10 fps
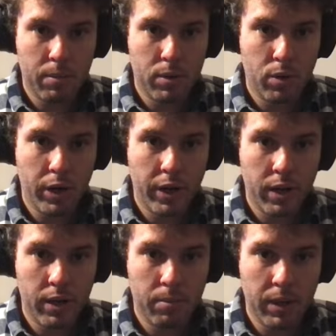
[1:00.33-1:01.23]
So here,
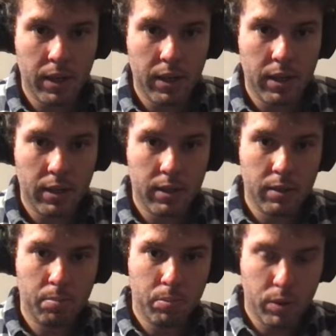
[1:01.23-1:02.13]
lead magnet
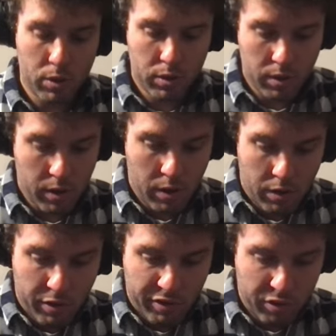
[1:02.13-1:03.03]
LinkedIn post
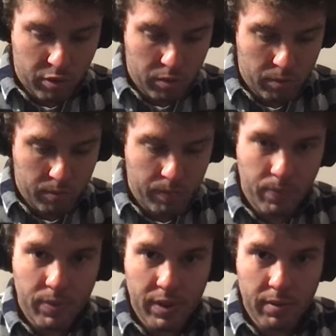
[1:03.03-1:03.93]
from
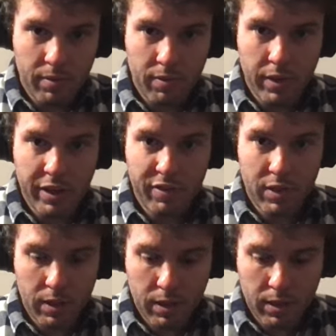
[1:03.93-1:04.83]

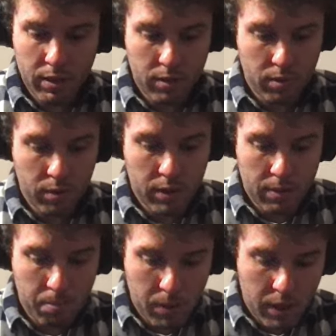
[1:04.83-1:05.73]
FD. So
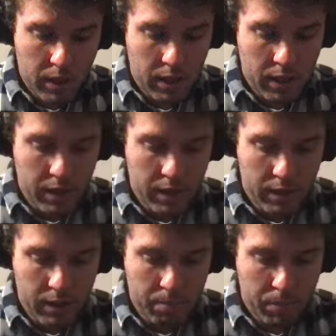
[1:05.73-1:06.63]
it's me,
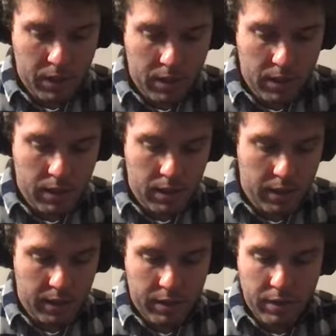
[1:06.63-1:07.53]
and it's a
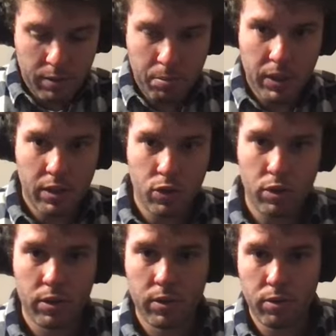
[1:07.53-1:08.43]
topic
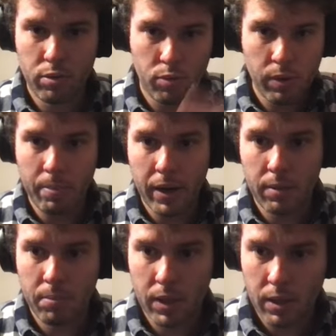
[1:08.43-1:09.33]
just to
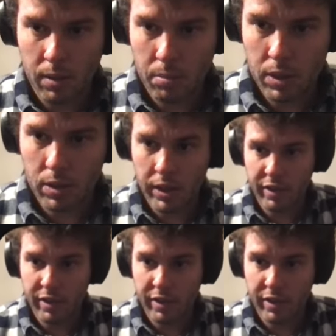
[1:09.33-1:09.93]
remind me because I